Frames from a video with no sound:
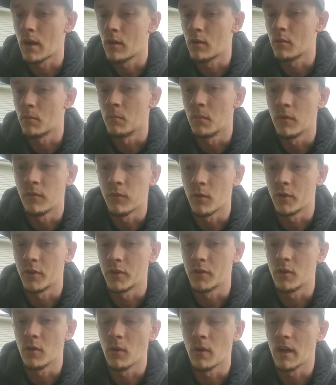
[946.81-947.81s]
out before
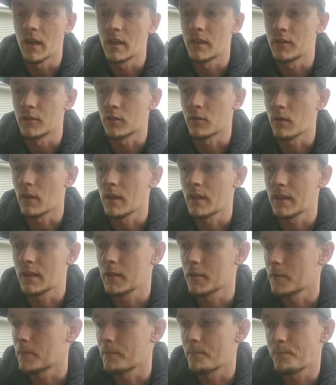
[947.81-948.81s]
you go ahead and crank
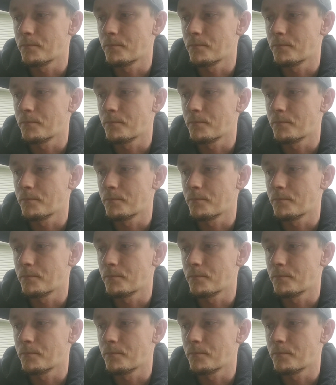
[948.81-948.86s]
it,